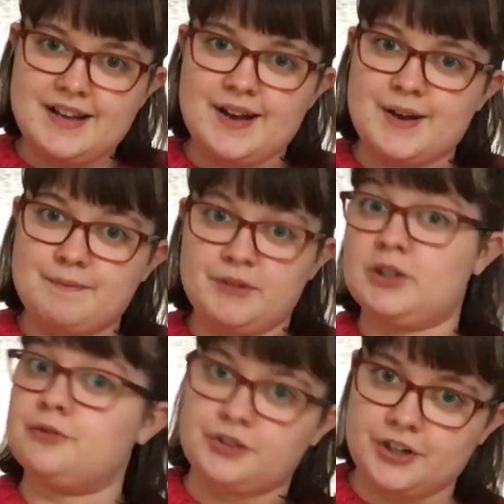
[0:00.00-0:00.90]
the
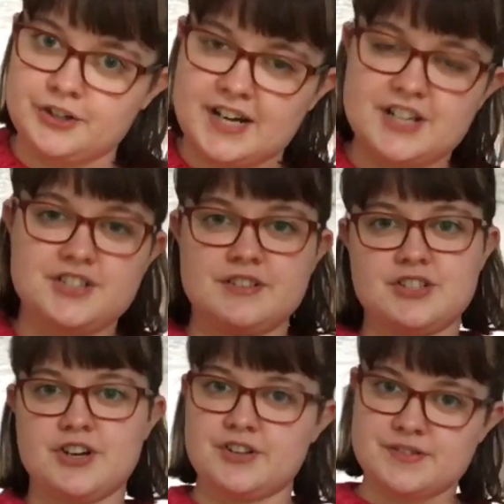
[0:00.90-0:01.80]
Love God actually
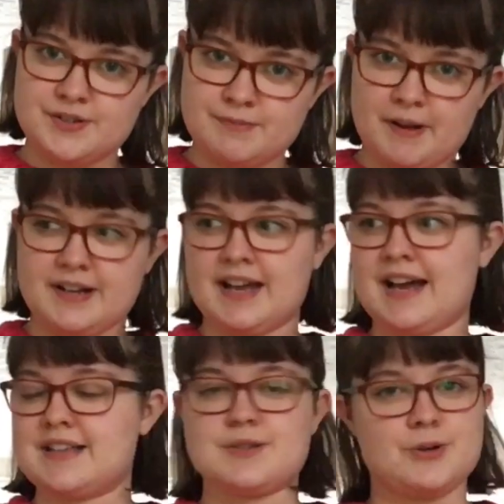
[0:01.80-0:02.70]
turns up and he
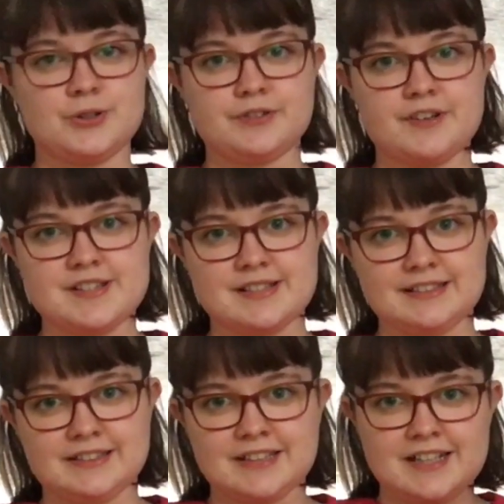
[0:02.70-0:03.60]
has all of his
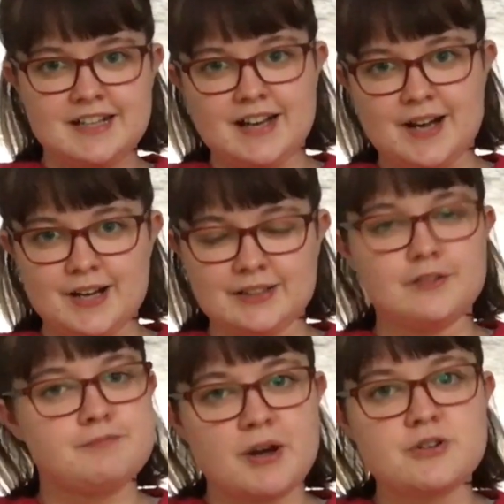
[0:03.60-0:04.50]
little
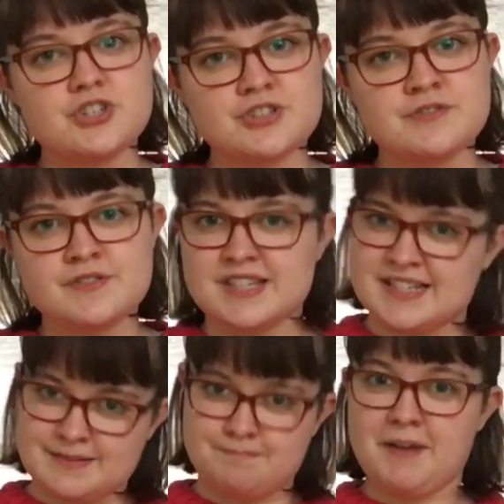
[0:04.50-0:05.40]
love potions
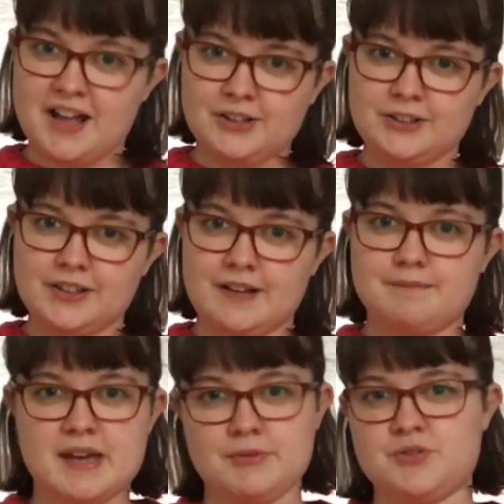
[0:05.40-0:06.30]
in his belt,
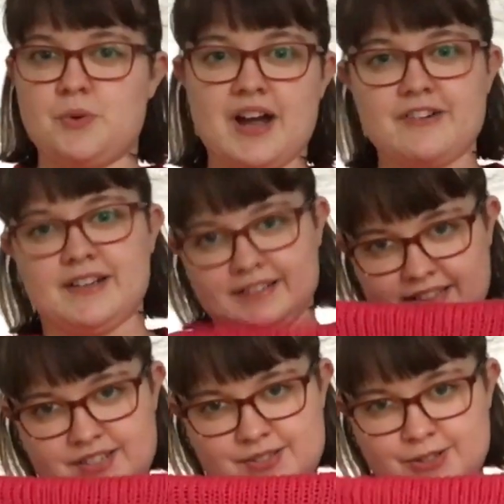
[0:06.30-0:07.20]
and Mabel's wearing
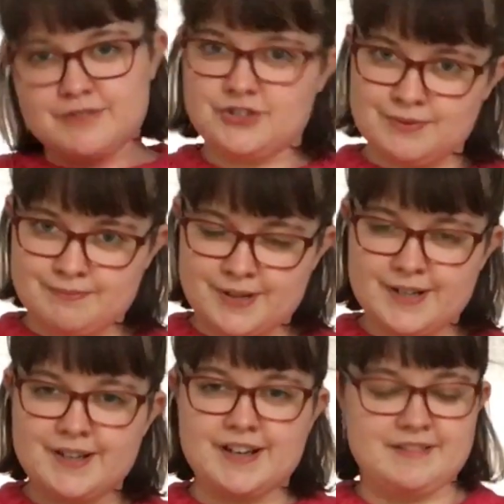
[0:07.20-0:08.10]
this sort of jumper,
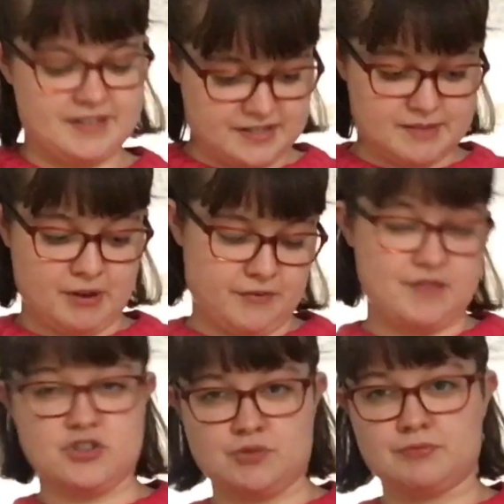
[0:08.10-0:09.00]
and this is my
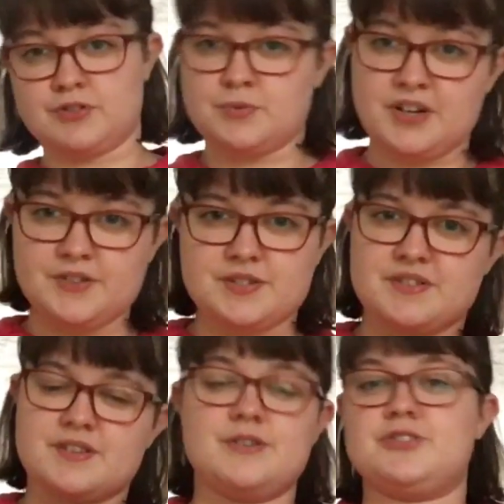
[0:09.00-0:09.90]
favourite jumper as well, so
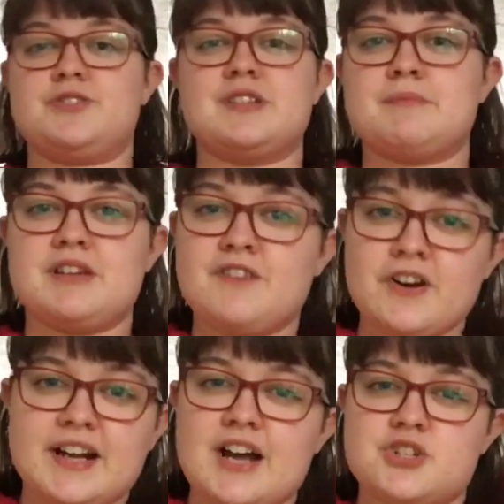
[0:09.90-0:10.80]
it's all just going to be
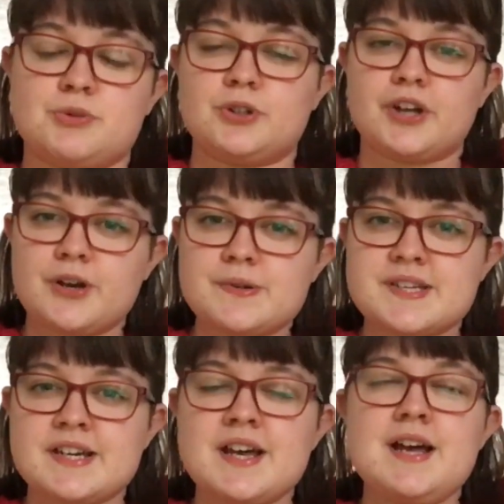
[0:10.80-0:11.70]
very casual and
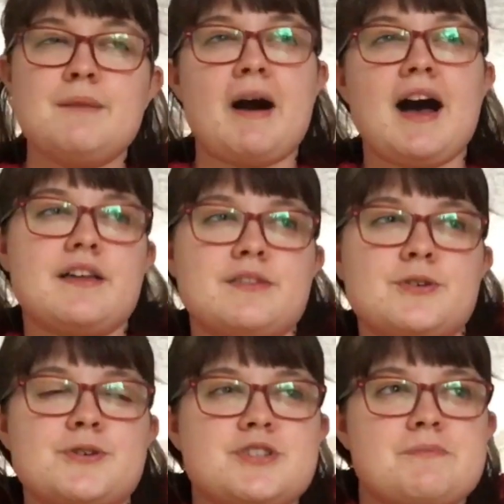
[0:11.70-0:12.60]
cosy. But I
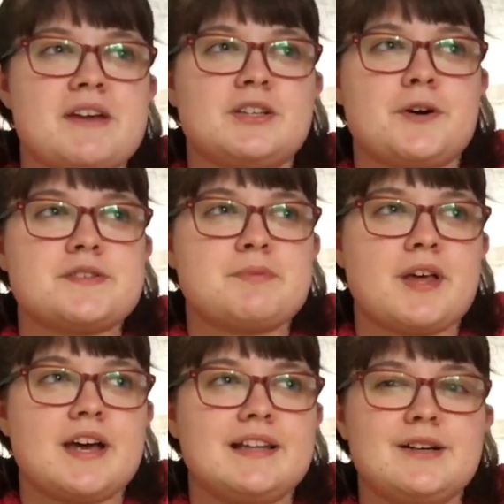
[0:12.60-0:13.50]
thought to make the
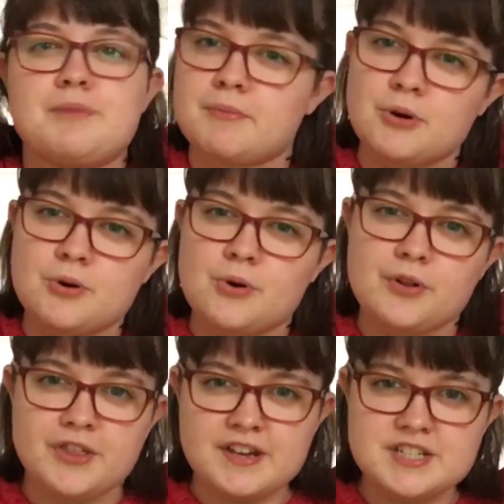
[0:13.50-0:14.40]
cosplay a little bit more
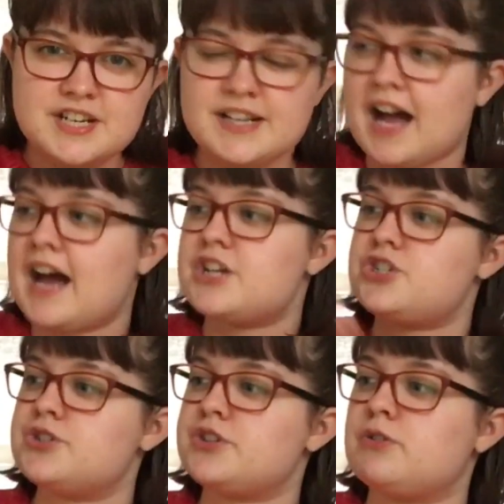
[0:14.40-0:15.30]
authentic, I
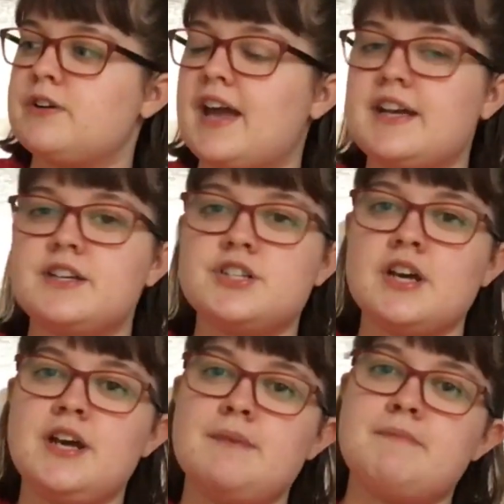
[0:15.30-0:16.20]
should create
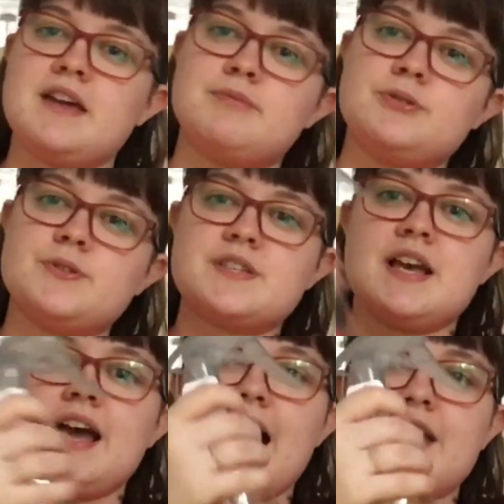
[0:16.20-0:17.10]
Mabel's
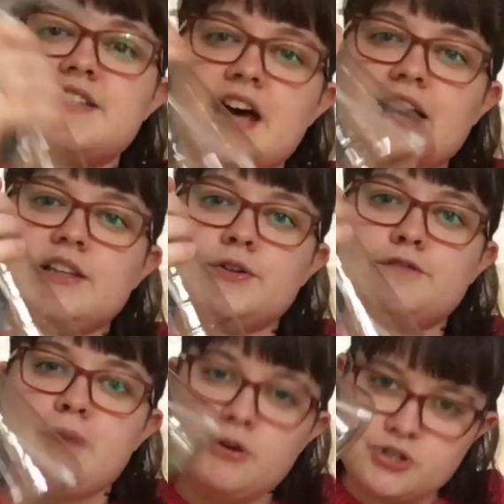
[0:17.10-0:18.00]

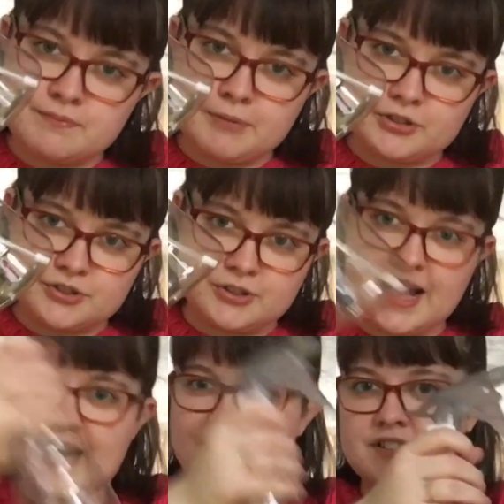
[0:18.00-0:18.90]
anti-love potion bottle,
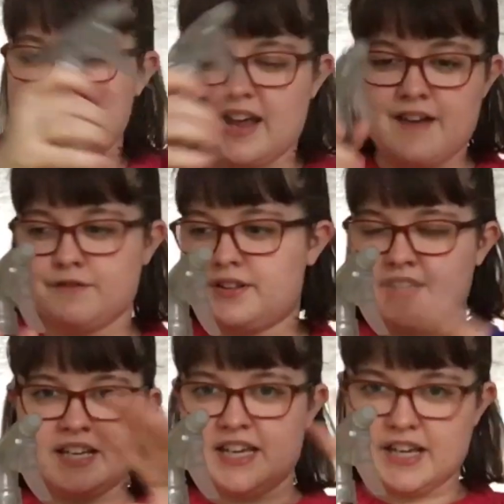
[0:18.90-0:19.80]
and
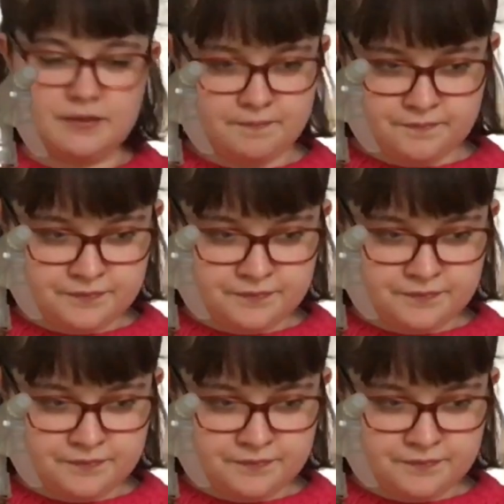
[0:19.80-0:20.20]
everything here